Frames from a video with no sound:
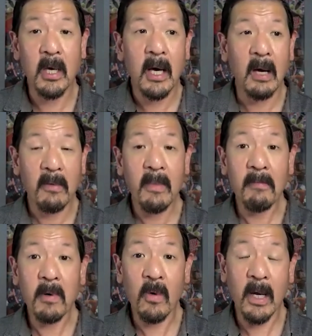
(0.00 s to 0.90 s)
I
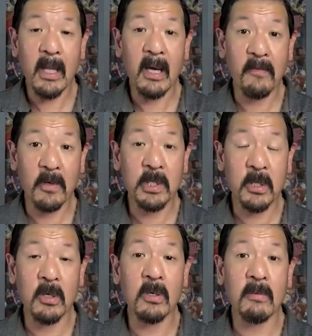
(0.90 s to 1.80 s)
remember when I first
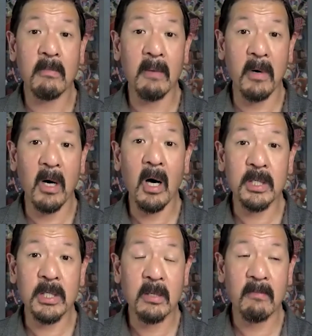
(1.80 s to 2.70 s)
told my
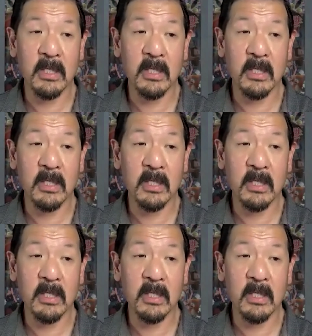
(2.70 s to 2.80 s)
boss,